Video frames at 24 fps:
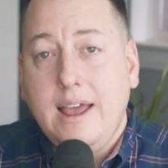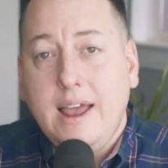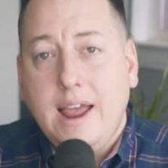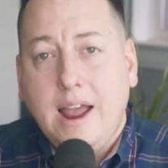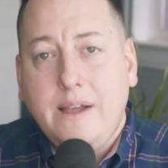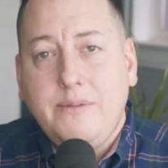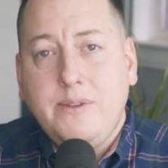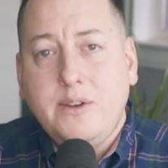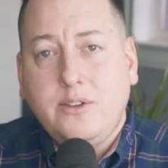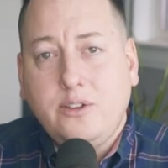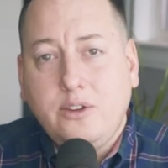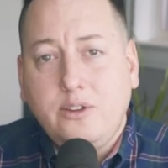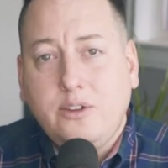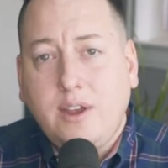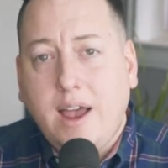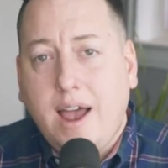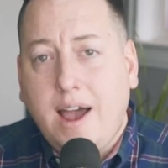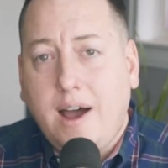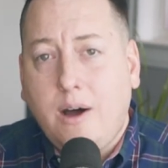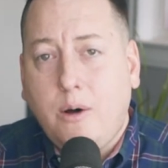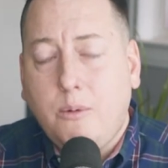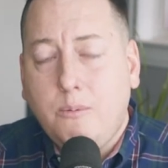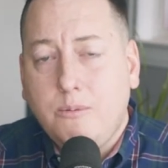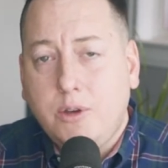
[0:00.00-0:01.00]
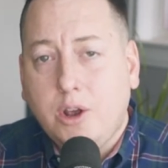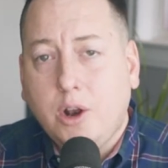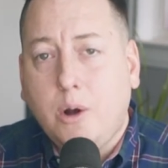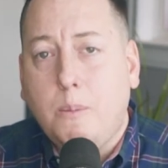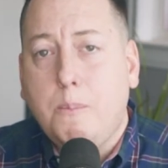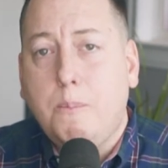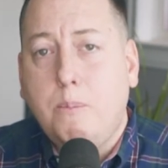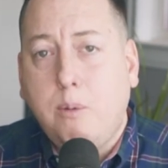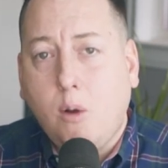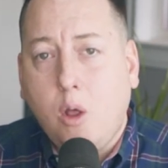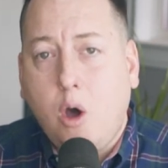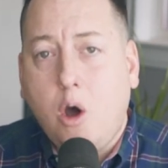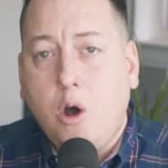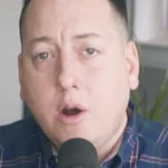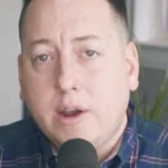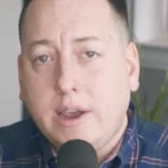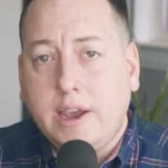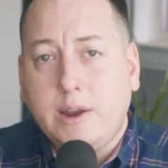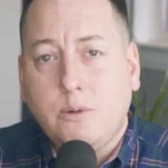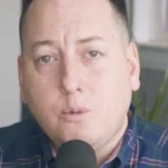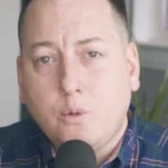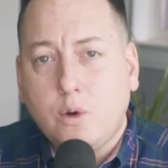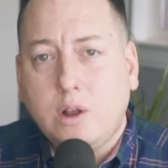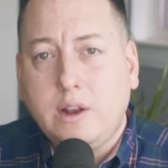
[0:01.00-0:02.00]
and this is how you know
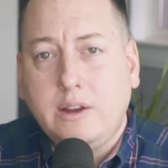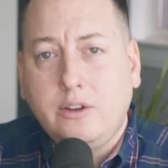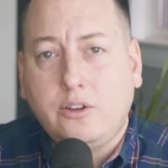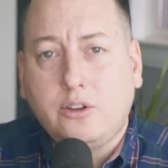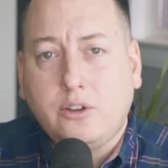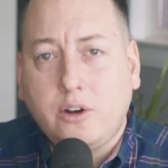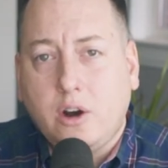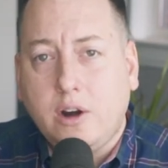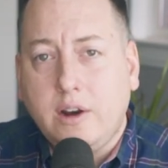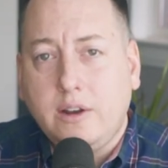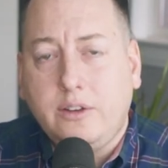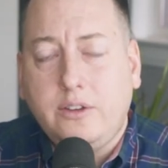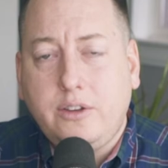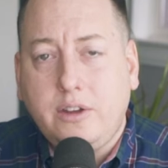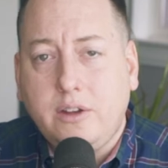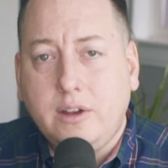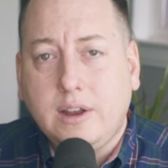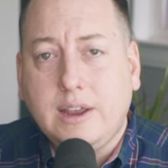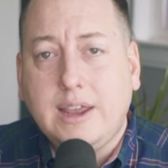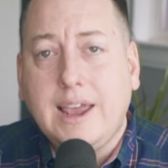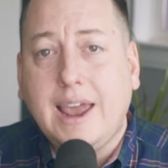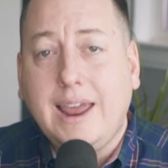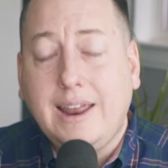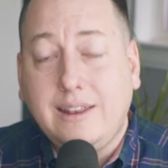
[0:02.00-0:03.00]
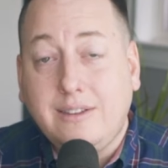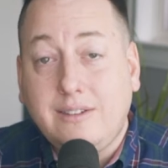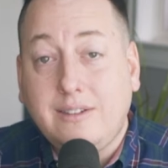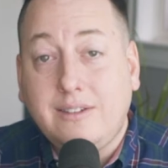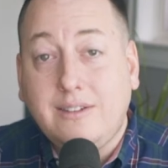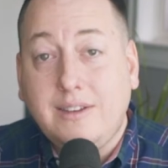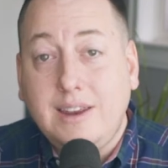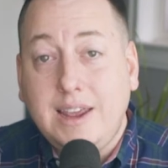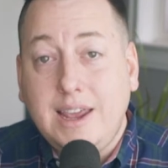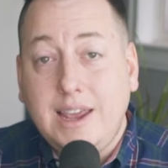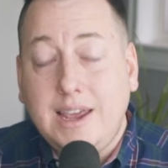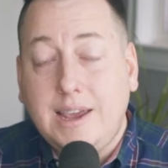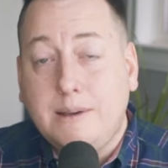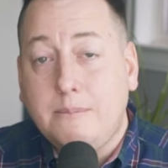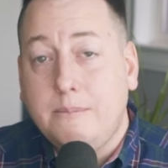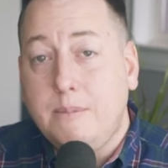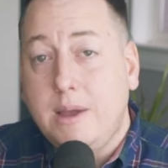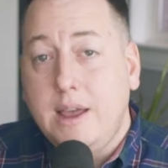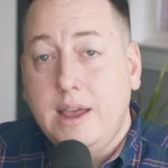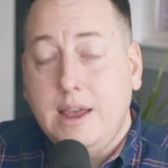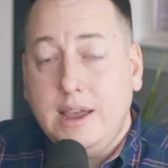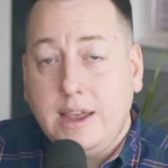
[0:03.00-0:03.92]
blogging really started to gain steam